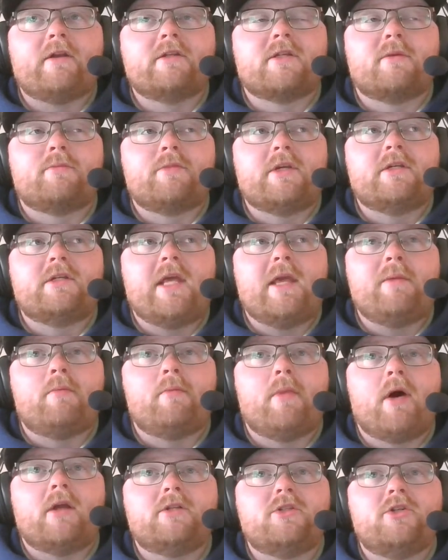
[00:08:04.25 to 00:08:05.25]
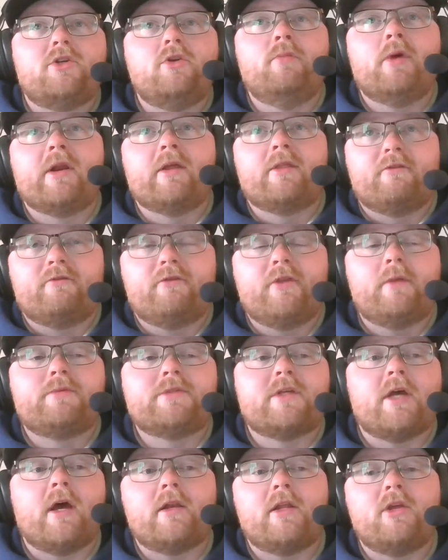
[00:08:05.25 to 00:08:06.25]
is something to keep in mind too. But on the flip
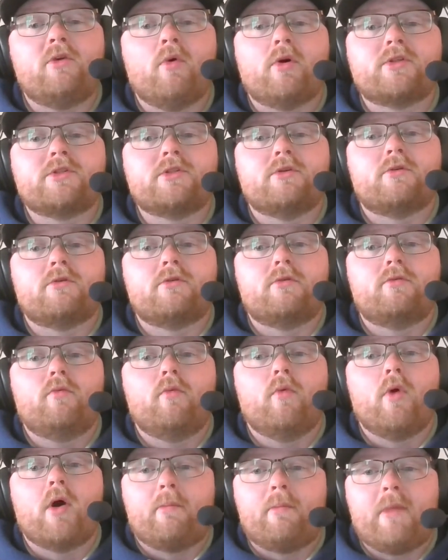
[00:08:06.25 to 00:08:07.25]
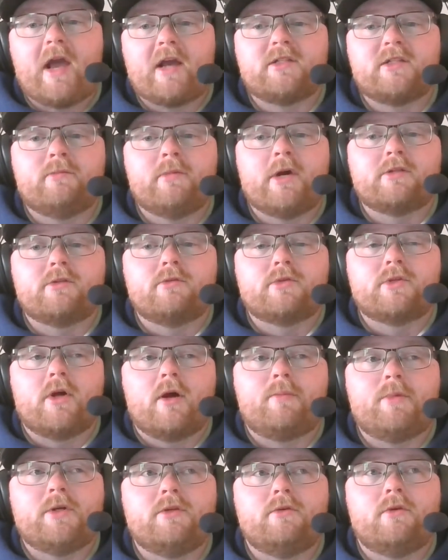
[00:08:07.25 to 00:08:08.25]
side, you also want to maximize those
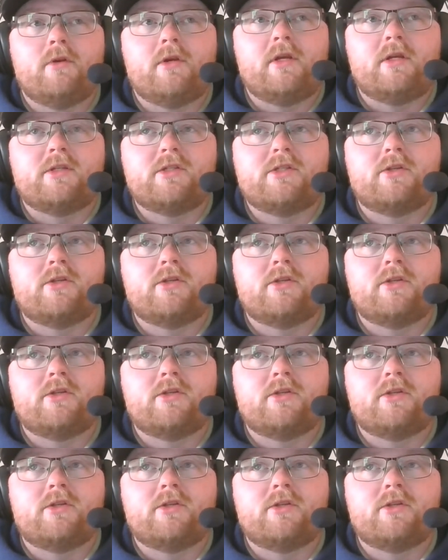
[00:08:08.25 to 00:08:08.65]
opportunities.